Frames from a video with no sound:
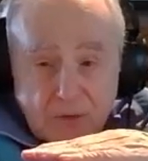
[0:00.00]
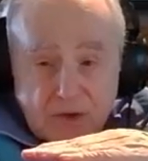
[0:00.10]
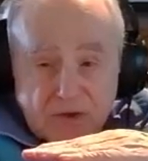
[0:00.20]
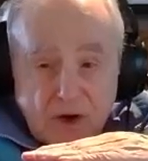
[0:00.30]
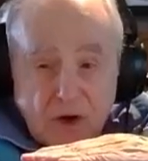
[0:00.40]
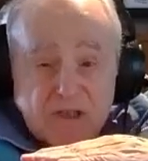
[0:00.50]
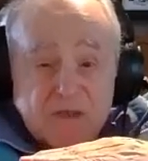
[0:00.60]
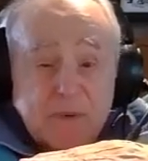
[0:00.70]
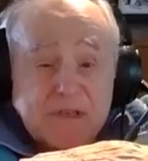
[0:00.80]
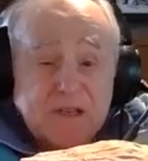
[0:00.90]
which are
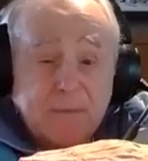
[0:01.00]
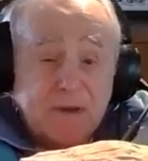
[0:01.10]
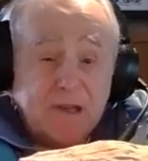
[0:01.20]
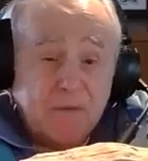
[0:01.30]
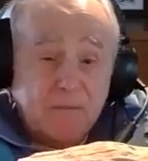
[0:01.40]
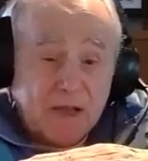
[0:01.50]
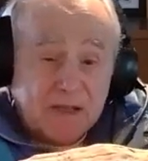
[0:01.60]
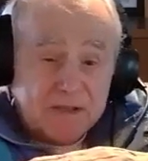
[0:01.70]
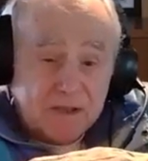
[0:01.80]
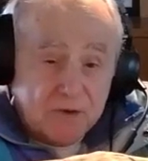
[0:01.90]
specific
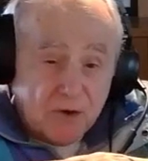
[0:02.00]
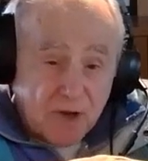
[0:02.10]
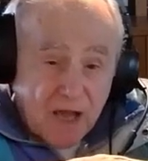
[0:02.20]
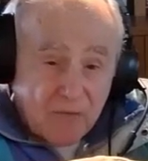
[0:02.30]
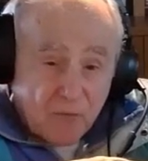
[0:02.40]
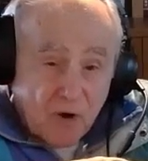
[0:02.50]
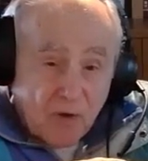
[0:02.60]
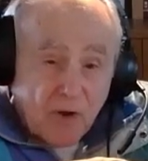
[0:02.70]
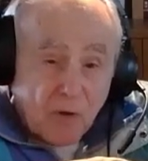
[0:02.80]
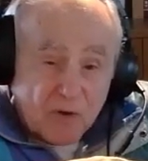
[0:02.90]
events in your life
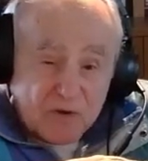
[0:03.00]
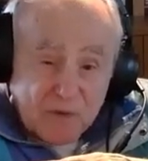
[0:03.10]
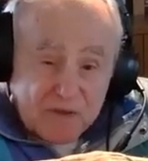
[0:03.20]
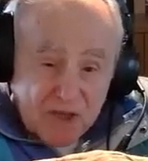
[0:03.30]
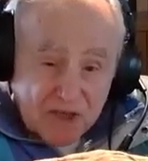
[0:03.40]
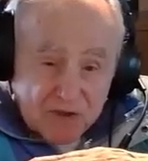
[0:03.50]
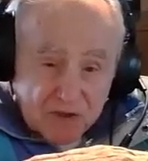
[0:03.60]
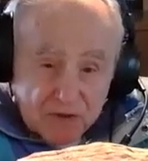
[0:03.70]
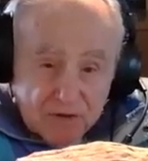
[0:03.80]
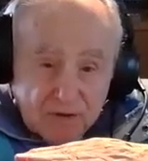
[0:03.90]
where there was rejection.